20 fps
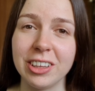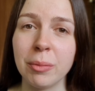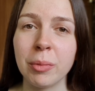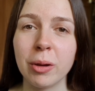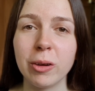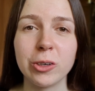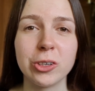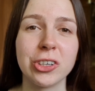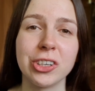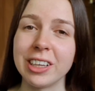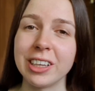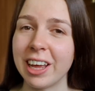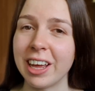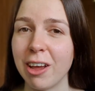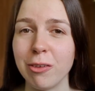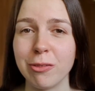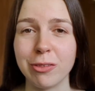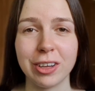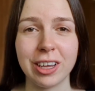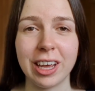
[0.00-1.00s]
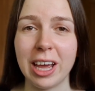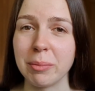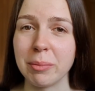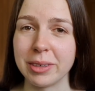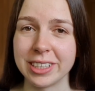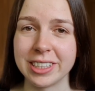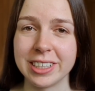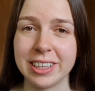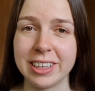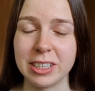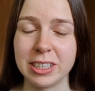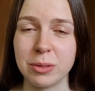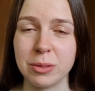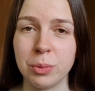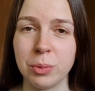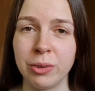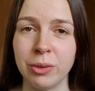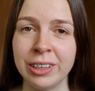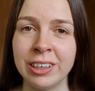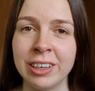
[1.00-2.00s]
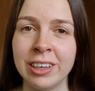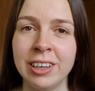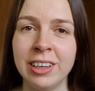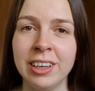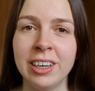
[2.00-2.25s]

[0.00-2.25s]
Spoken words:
emotion that overcame us at this point.